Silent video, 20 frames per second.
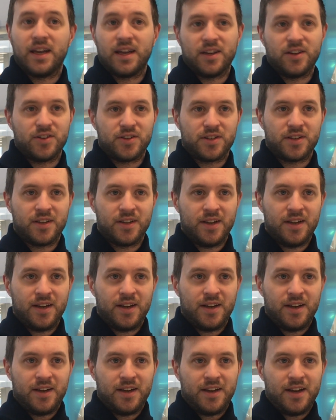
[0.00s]
friendly
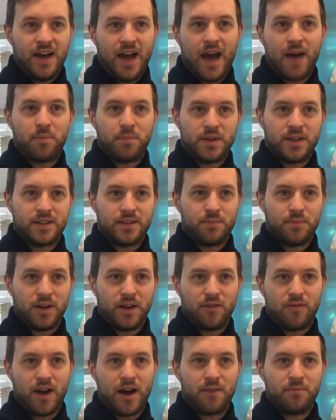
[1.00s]
and
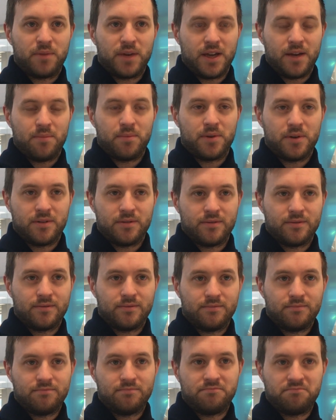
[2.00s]
happy to be around
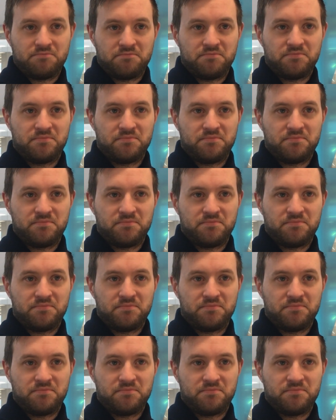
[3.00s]
people.